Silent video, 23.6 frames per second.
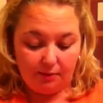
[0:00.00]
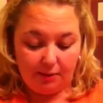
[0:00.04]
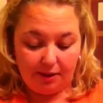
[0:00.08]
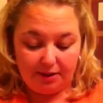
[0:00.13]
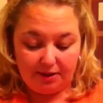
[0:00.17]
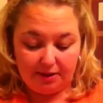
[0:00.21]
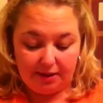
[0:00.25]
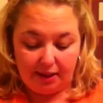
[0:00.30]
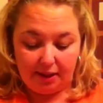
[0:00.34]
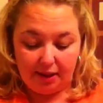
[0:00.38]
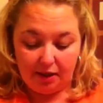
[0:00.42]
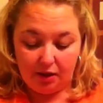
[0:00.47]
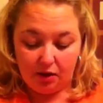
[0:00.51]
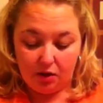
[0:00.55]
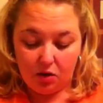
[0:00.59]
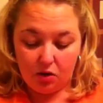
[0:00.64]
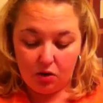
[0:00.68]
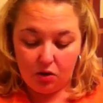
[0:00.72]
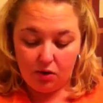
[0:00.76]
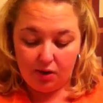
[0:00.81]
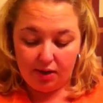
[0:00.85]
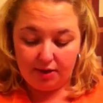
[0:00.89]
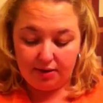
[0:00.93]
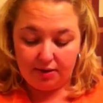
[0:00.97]
My second
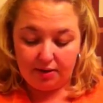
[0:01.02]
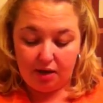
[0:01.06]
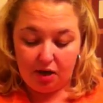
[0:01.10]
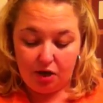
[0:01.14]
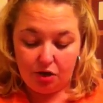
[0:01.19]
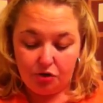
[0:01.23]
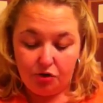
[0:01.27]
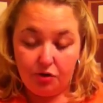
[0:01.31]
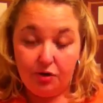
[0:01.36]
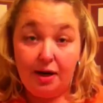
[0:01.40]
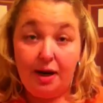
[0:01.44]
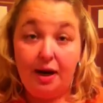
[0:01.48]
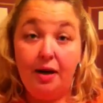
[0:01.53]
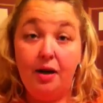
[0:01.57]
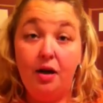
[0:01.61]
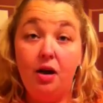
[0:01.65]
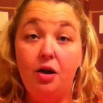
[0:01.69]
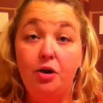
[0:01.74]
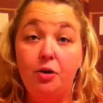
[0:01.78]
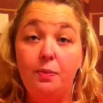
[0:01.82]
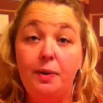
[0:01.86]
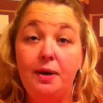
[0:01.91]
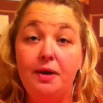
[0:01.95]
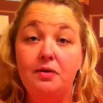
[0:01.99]
goal is 100
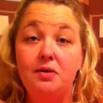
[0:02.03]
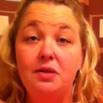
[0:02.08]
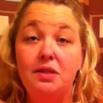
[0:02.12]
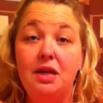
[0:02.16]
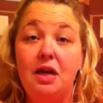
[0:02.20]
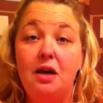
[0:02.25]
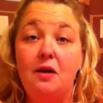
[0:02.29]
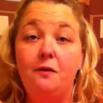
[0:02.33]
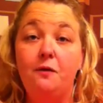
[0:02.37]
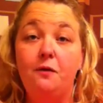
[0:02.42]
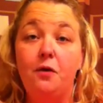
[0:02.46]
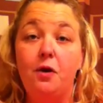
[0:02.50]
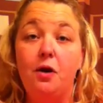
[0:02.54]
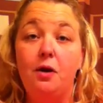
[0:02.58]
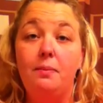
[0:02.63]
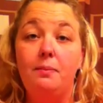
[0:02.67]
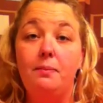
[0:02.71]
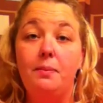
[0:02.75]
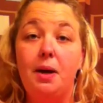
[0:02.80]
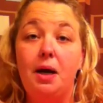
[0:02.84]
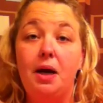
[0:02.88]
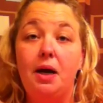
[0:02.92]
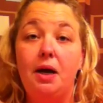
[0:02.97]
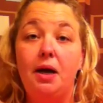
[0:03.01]
pounds down
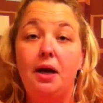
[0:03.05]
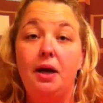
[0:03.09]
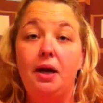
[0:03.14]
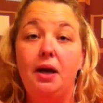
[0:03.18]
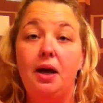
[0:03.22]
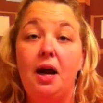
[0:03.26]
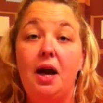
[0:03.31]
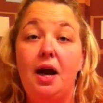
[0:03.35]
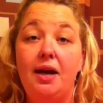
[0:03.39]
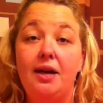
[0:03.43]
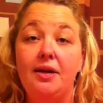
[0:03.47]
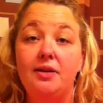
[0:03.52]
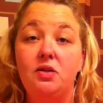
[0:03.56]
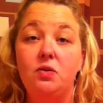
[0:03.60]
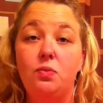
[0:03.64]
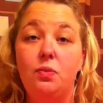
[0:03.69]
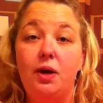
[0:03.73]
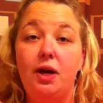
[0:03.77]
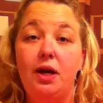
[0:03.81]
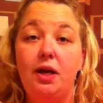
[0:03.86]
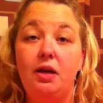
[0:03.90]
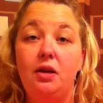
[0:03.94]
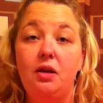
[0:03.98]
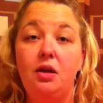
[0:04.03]
from my highest
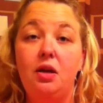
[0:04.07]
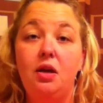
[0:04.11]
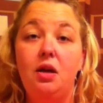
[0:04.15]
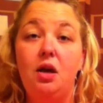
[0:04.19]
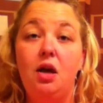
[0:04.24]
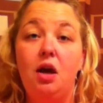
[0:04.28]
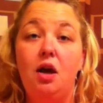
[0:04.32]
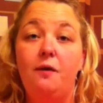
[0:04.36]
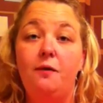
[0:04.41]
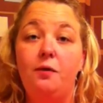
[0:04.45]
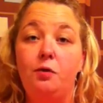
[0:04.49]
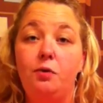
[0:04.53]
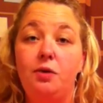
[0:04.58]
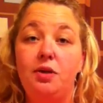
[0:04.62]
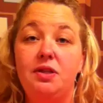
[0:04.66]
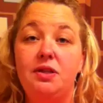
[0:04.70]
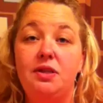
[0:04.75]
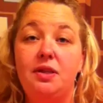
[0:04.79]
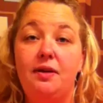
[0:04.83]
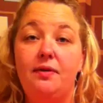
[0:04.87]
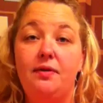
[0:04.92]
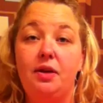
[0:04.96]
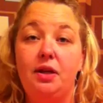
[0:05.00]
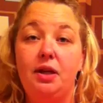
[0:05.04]
weight of
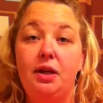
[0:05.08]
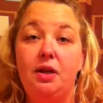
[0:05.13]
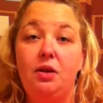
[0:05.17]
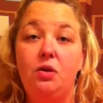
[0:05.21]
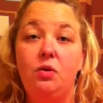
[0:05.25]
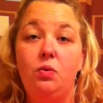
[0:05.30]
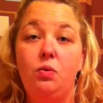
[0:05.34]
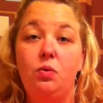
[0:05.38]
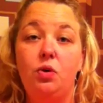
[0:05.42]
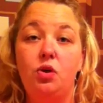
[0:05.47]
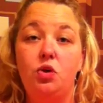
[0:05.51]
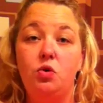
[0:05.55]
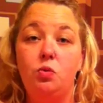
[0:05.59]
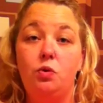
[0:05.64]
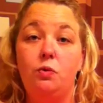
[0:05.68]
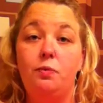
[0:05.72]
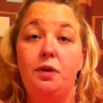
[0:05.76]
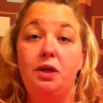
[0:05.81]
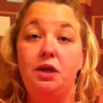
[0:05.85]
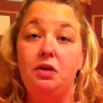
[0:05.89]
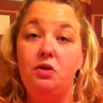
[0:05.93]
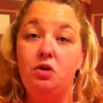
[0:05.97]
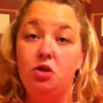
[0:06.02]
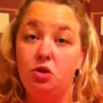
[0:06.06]
370, which will
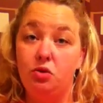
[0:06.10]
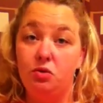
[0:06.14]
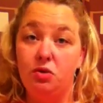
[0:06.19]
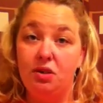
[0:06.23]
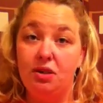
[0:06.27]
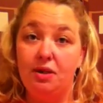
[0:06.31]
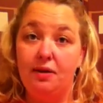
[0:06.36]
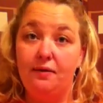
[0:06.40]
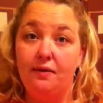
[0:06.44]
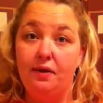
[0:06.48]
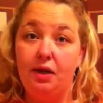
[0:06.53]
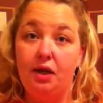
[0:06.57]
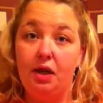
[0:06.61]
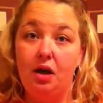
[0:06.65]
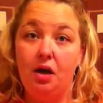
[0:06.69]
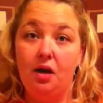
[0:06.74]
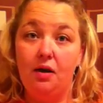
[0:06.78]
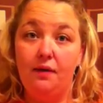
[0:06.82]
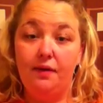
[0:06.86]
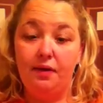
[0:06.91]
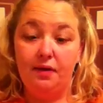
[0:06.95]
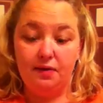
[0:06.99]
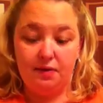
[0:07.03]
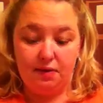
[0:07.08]
be 270,
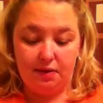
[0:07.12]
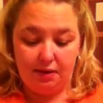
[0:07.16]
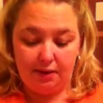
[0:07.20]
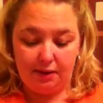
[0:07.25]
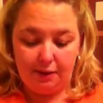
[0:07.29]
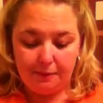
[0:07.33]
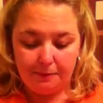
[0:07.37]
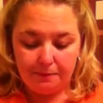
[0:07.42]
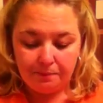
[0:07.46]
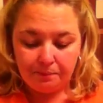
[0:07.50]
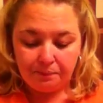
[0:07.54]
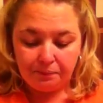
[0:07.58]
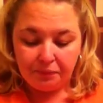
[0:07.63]
obviously.